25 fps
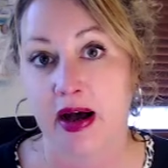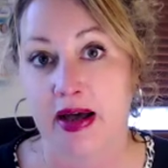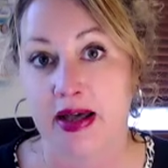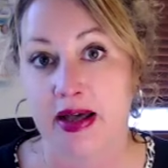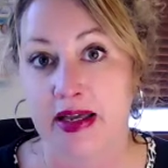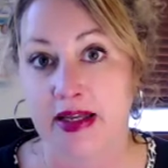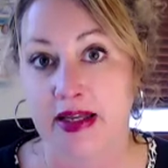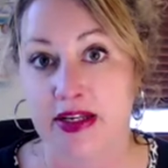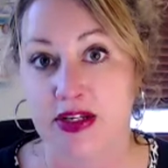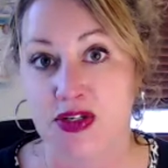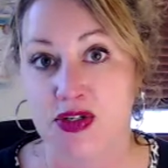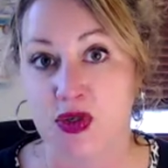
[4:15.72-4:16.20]

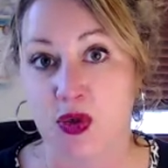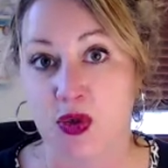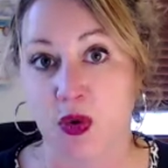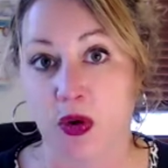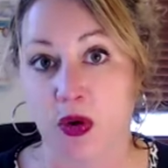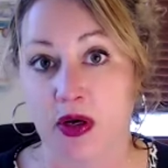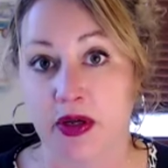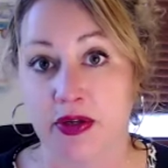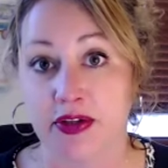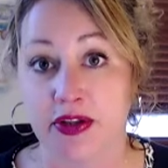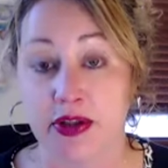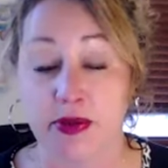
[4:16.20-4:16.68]
It is
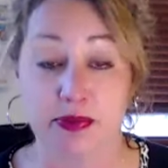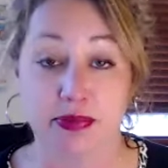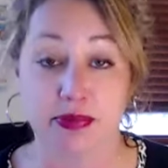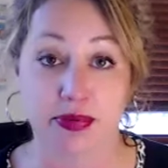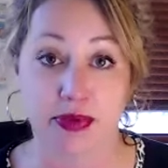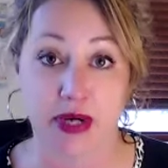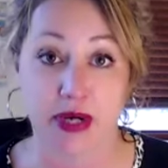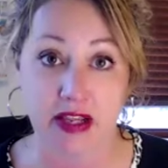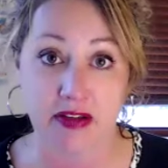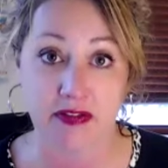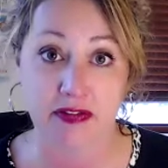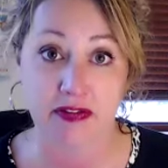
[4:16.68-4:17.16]
called the
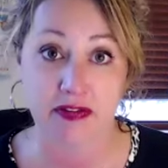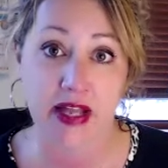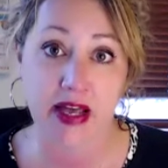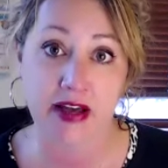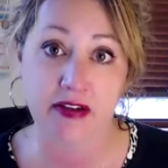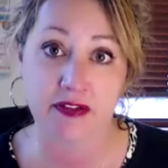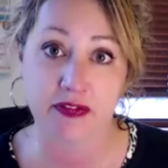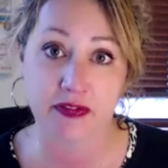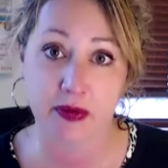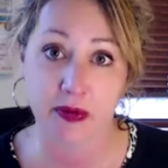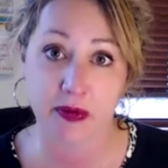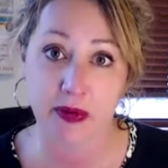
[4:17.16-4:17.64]

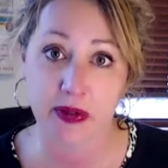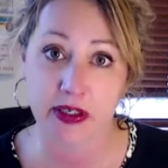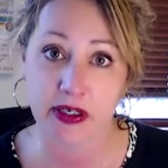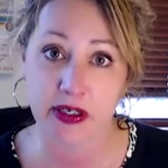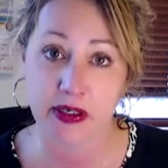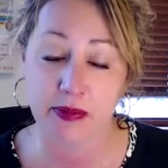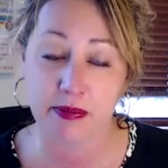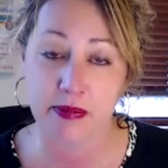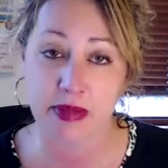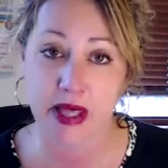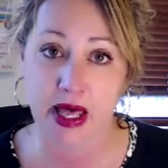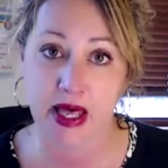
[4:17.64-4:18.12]
BraveNet
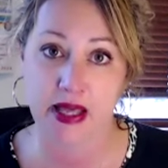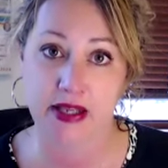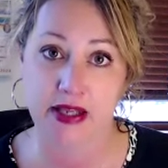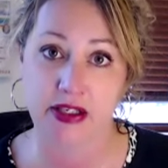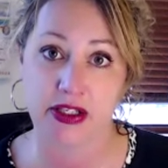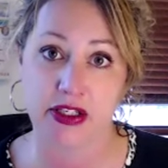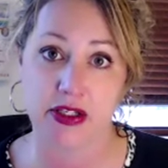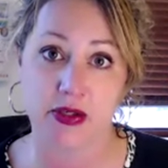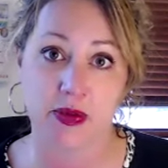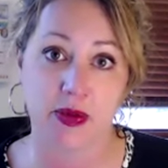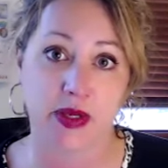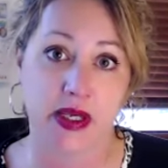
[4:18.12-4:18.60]
Forum,
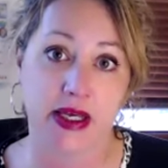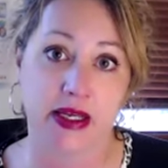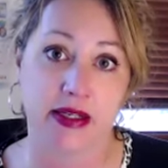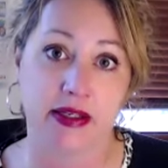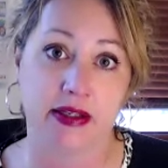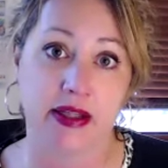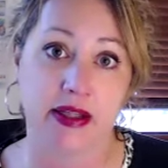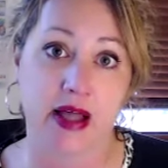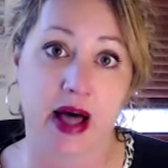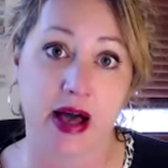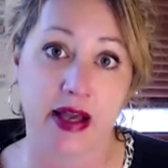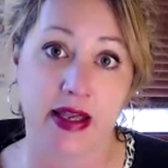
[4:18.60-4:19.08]
and you
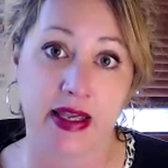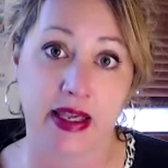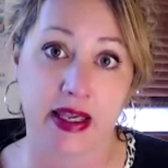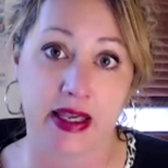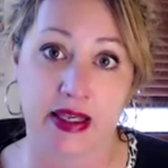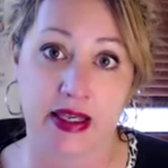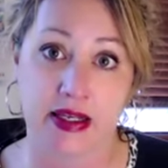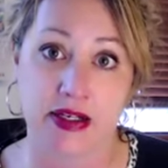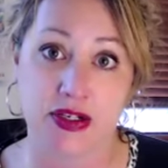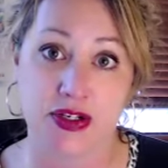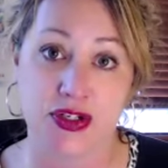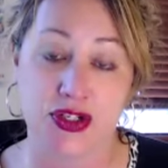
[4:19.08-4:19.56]
can log
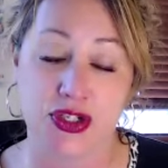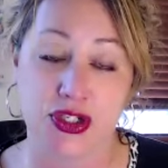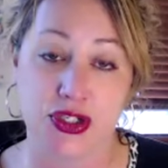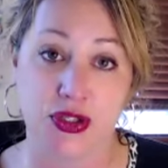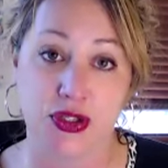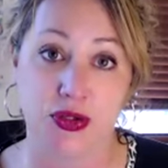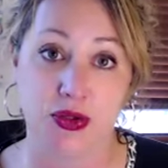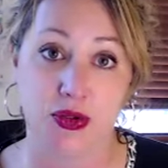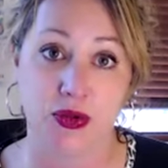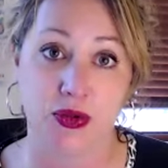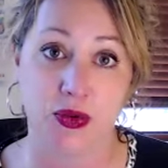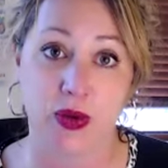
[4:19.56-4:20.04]

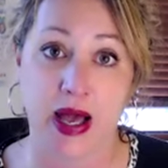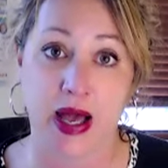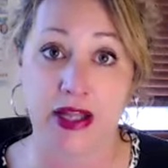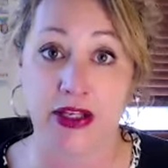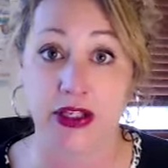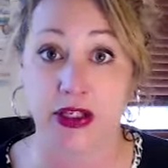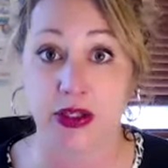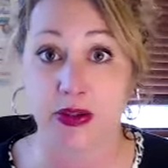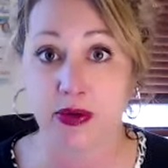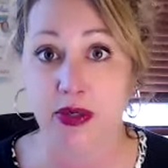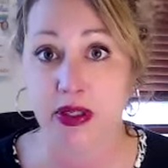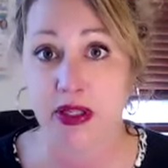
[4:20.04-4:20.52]
into
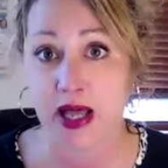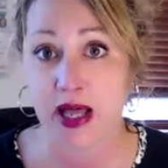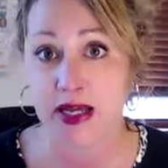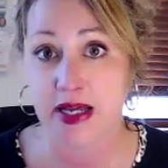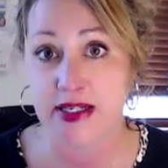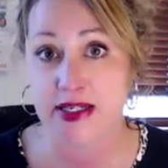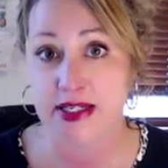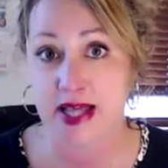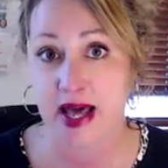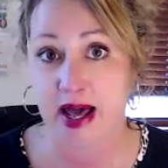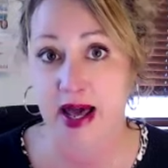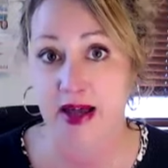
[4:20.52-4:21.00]
and
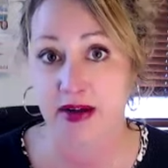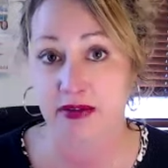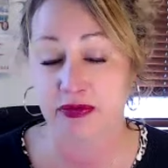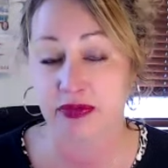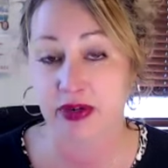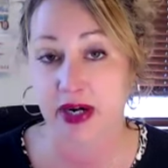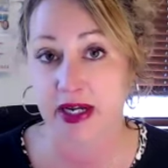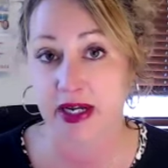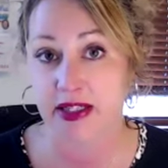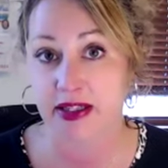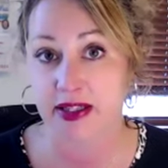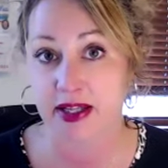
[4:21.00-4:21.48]
utilize that
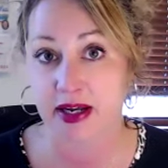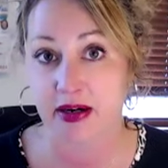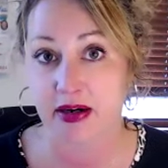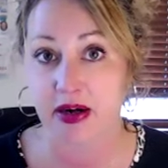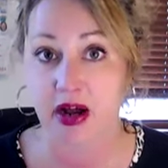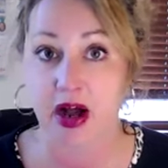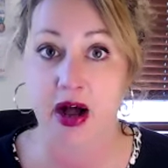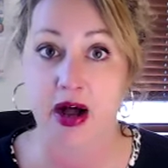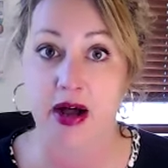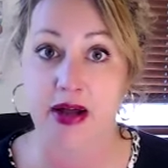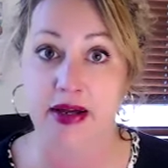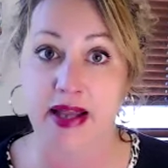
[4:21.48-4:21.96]
right
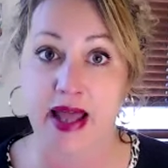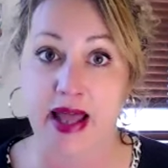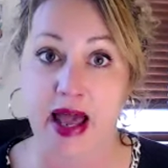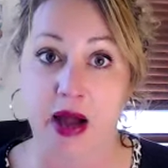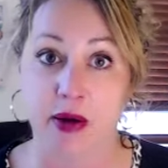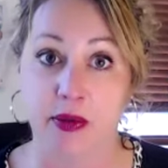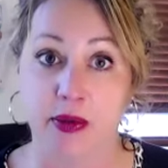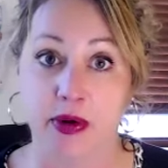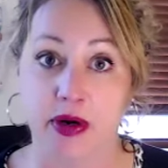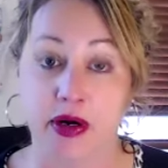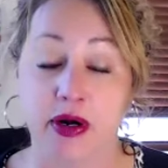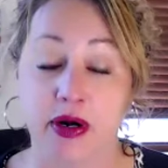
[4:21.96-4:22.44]
there on
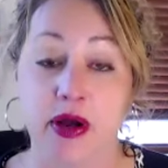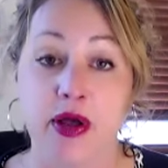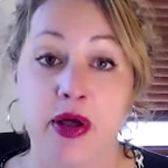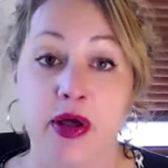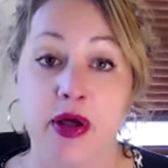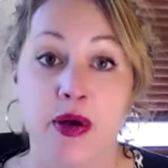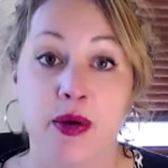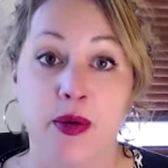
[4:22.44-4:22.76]
our